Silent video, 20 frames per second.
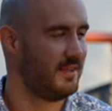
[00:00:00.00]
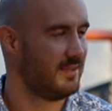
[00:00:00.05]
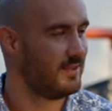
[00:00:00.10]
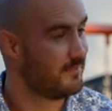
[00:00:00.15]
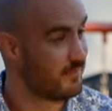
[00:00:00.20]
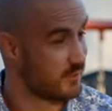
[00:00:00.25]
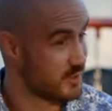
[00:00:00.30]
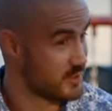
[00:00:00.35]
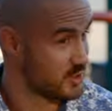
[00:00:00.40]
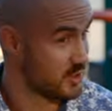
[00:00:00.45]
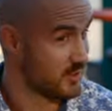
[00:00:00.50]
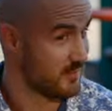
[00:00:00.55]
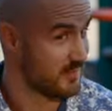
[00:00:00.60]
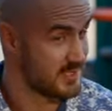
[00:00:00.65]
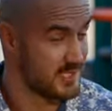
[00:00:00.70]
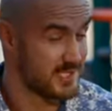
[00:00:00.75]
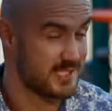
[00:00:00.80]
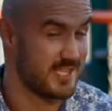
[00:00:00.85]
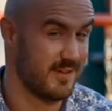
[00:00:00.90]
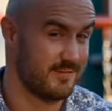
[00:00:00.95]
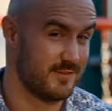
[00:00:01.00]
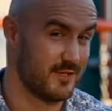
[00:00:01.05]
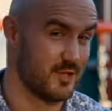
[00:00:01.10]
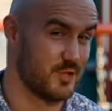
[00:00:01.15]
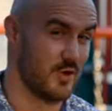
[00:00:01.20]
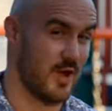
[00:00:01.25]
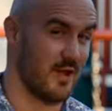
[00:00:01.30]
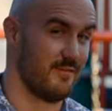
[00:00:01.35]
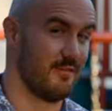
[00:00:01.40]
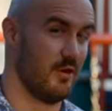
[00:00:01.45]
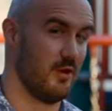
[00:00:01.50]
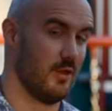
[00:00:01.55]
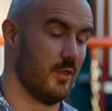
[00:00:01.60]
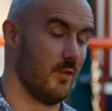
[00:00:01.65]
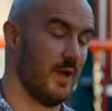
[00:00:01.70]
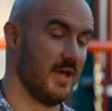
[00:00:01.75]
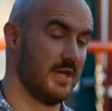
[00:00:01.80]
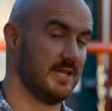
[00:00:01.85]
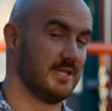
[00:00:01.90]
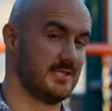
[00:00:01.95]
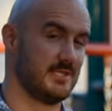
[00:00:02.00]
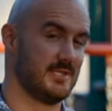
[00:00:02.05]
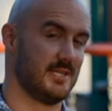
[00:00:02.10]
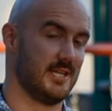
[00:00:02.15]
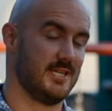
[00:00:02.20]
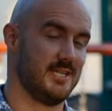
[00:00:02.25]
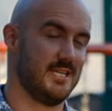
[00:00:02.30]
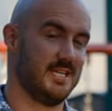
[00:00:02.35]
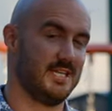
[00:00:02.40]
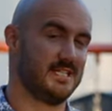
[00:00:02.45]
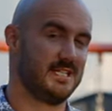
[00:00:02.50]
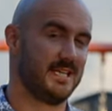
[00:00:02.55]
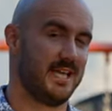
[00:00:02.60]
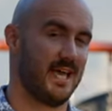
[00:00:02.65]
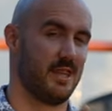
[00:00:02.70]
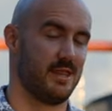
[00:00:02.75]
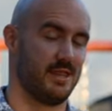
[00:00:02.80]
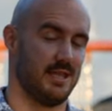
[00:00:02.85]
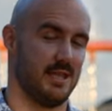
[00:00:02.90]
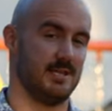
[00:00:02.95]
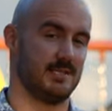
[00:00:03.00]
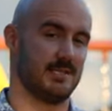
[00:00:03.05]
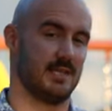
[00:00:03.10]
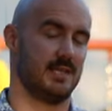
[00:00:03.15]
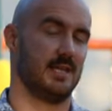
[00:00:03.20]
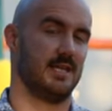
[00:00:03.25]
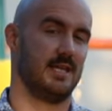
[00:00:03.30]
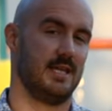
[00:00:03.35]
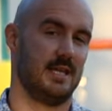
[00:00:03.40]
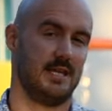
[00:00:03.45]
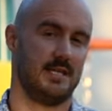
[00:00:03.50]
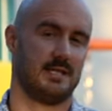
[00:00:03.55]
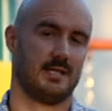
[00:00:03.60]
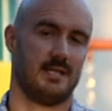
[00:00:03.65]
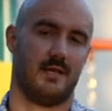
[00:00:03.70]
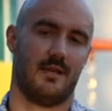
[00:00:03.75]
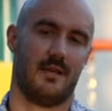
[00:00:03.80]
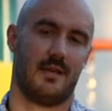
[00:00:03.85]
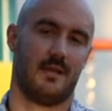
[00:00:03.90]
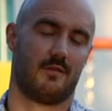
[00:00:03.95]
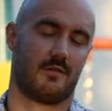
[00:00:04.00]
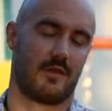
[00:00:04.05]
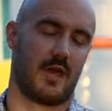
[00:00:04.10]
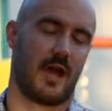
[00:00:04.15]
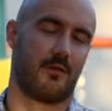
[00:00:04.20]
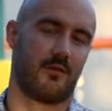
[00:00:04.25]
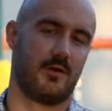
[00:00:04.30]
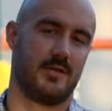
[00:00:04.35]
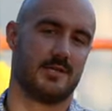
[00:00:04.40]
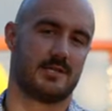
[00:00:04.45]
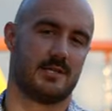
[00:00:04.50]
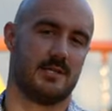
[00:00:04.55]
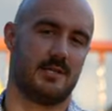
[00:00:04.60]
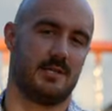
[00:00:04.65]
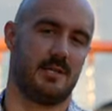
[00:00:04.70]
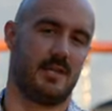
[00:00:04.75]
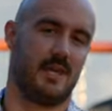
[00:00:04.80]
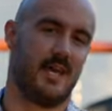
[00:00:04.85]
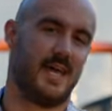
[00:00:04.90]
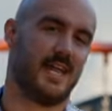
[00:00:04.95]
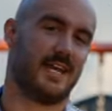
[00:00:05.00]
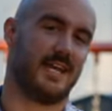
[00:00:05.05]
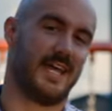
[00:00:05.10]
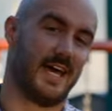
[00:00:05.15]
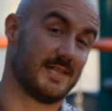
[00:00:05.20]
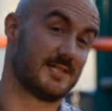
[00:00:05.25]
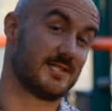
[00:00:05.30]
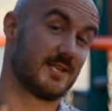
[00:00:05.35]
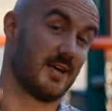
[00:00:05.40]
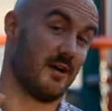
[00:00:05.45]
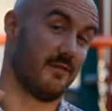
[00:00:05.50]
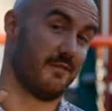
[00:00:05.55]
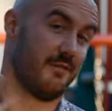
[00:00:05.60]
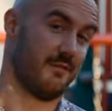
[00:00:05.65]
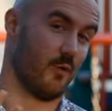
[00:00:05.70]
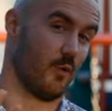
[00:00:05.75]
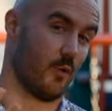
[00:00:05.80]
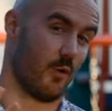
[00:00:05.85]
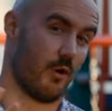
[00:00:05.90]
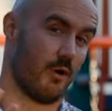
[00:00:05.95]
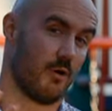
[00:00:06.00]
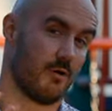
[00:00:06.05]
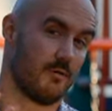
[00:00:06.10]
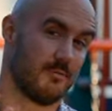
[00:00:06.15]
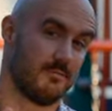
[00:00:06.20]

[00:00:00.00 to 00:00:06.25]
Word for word: that for services, they have to drive all the way into Sydney to get things that they need. For that reason, it gets a four.